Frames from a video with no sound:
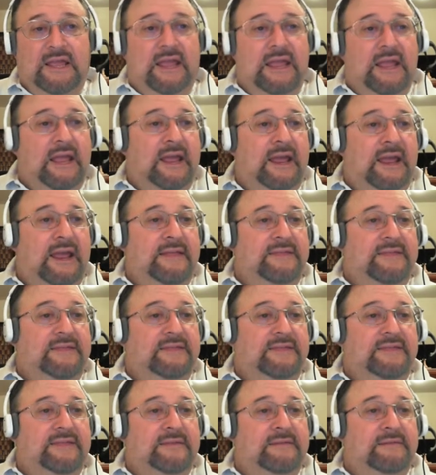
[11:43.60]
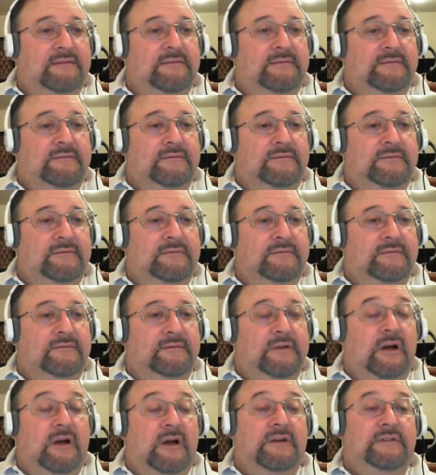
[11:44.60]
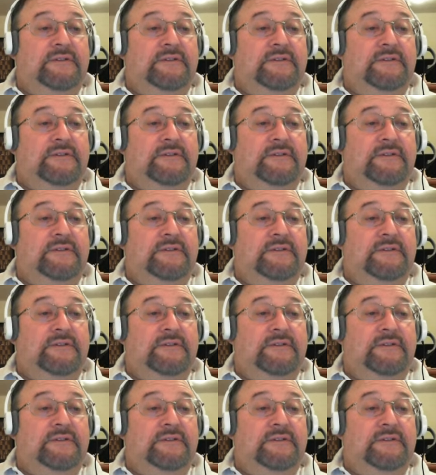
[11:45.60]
And the